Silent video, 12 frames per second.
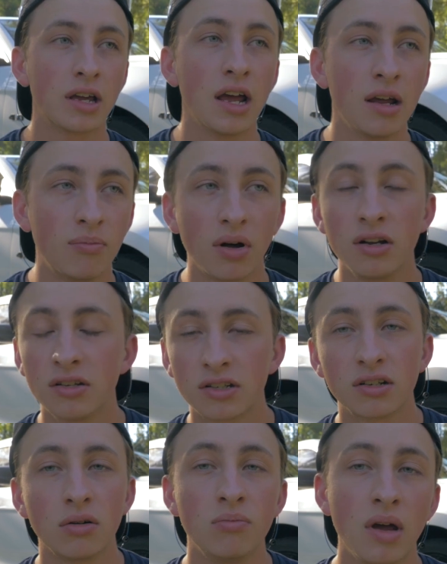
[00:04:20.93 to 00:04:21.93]
hey, but it's
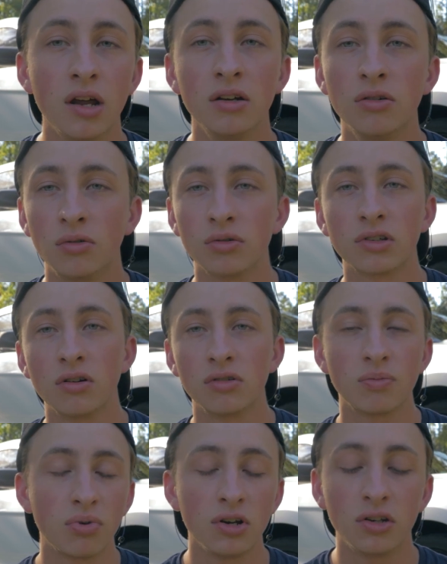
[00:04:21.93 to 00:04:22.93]
still manual, so
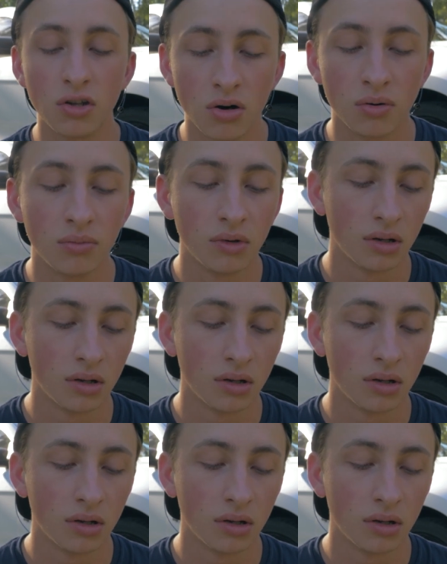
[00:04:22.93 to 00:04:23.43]
it's pretty dope.